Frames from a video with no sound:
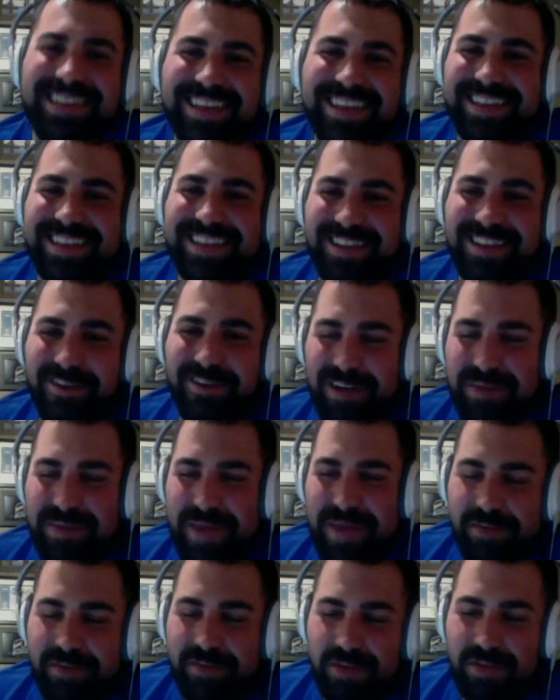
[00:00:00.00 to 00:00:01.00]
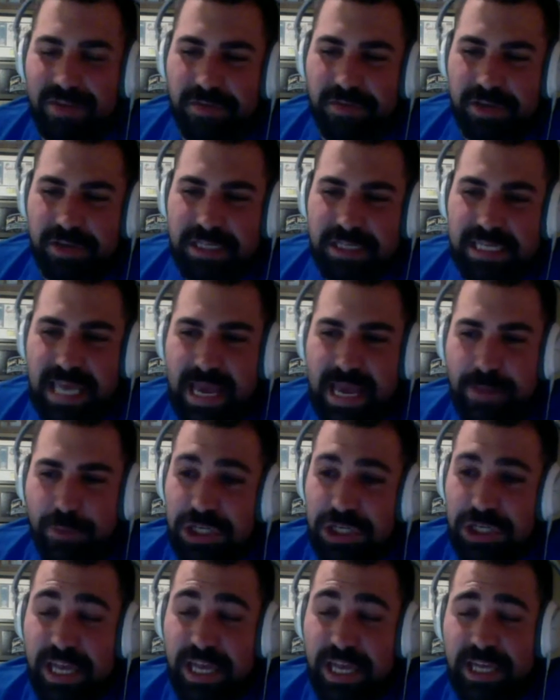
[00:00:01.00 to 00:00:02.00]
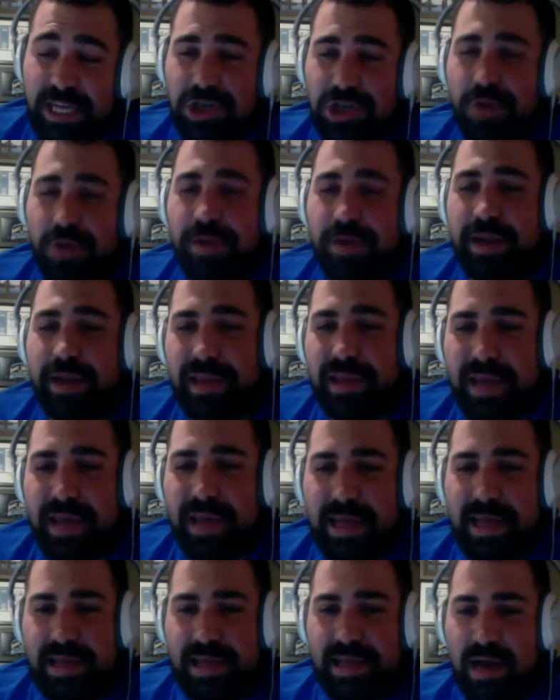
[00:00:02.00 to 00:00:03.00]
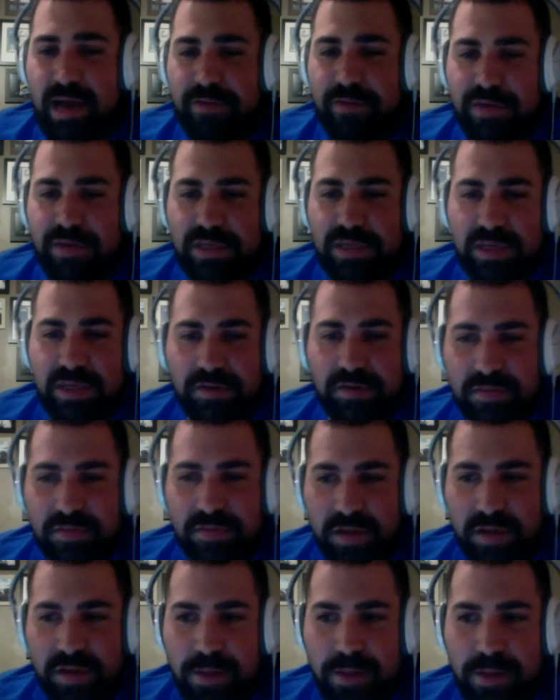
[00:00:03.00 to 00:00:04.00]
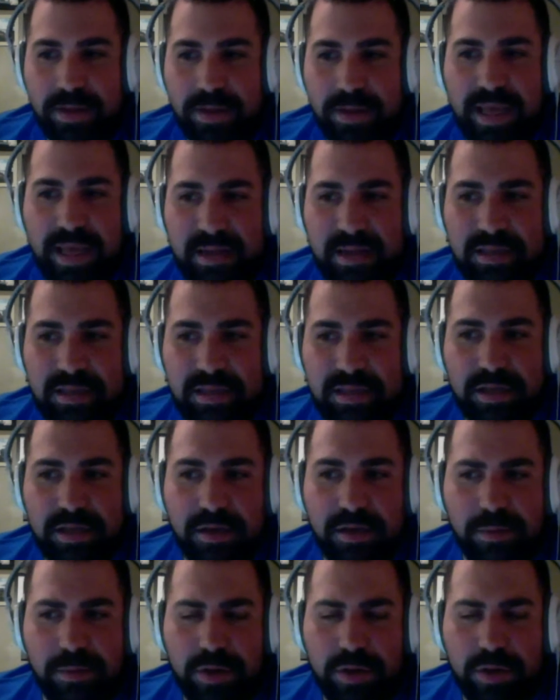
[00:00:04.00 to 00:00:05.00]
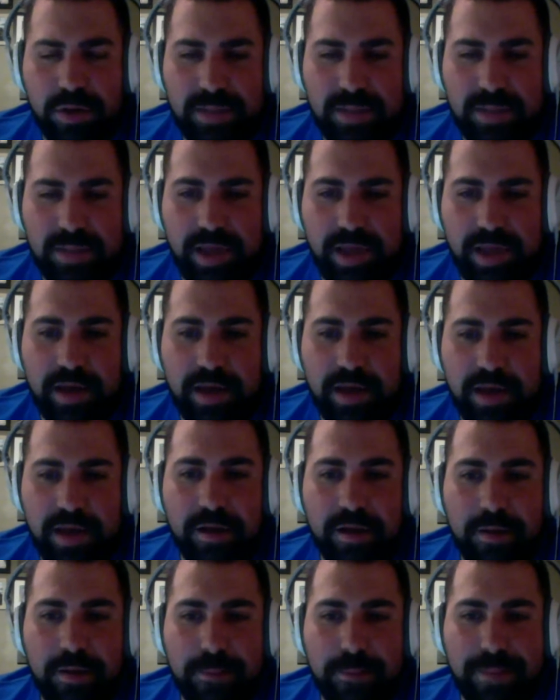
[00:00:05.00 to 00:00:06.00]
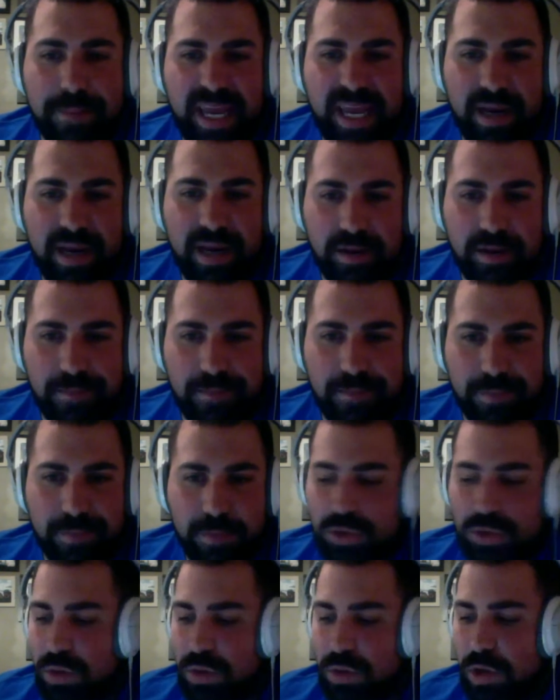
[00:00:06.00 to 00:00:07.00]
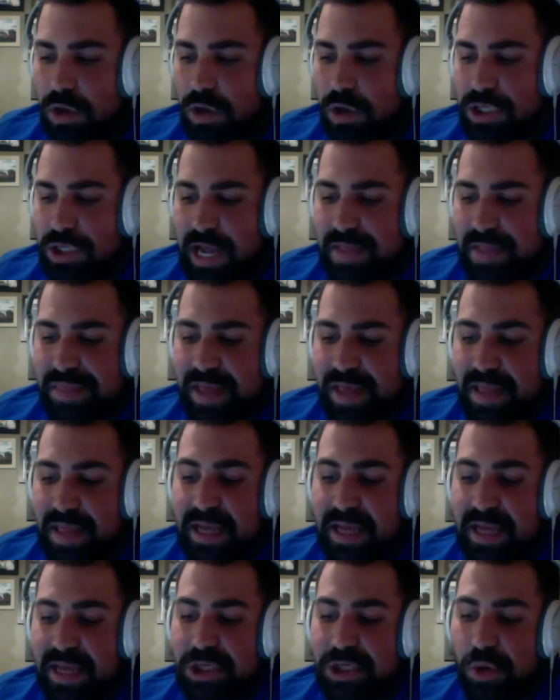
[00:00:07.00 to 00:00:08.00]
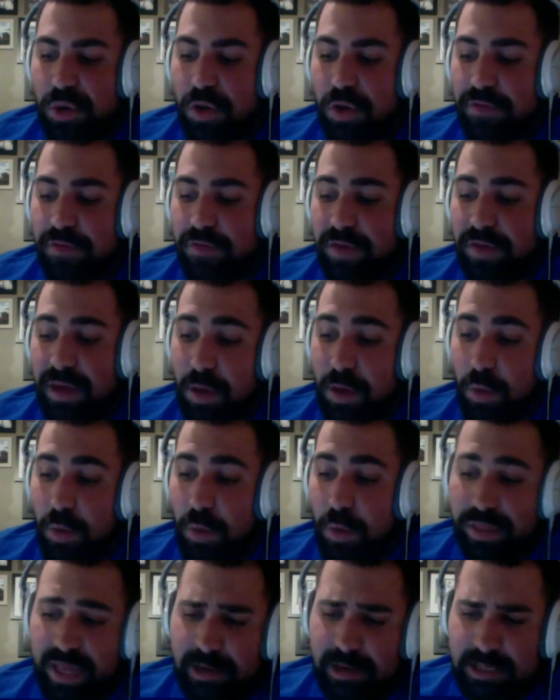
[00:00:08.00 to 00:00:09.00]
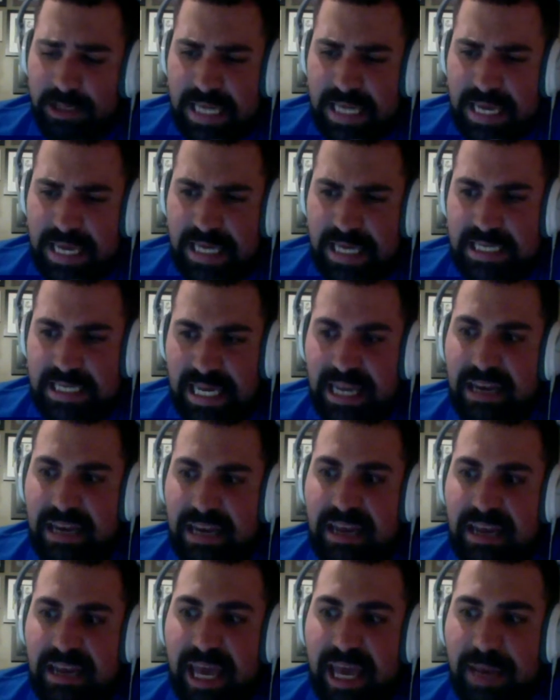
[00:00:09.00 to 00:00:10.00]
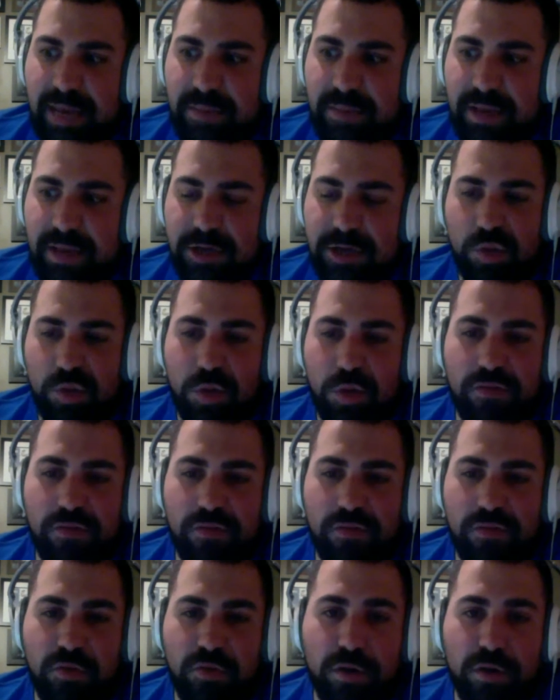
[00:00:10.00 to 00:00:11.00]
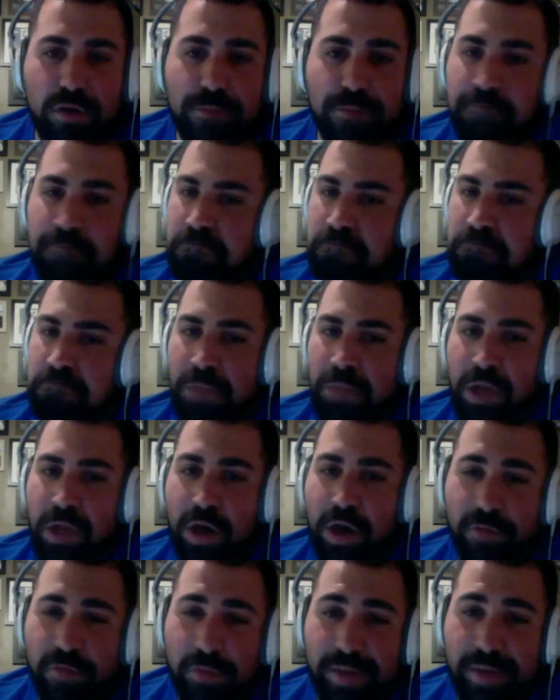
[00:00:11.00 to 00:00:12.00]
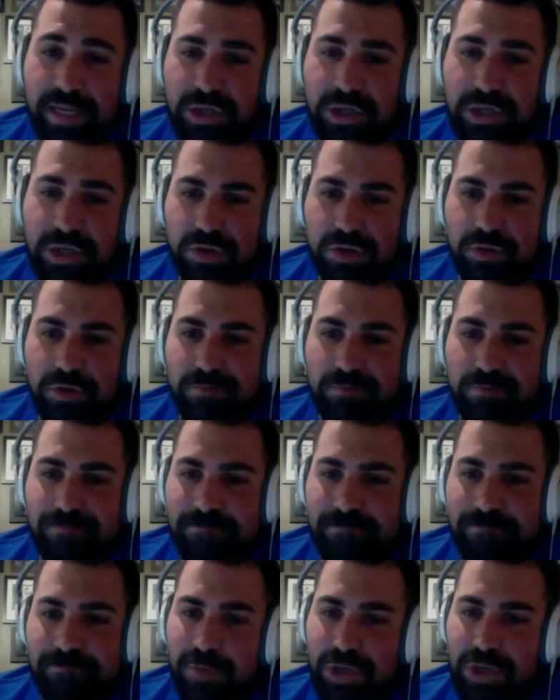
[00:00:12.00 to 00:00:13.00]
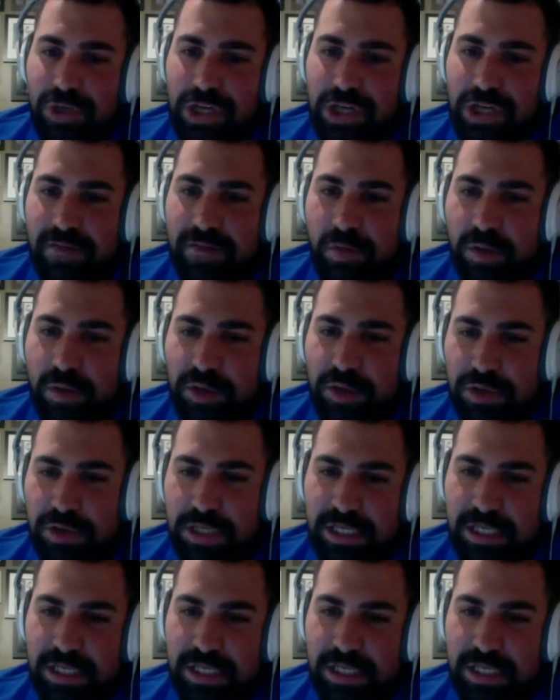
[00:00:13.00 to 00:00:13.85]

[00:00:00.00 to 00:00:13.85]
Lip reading: A remake of the first game, which they didn't show anything at the conference of, but they announced as a multiplayer beta, which will launch. And then they showed off what they are saying is in-game Gears of War 4 cover-based shooter, which I have no interest in.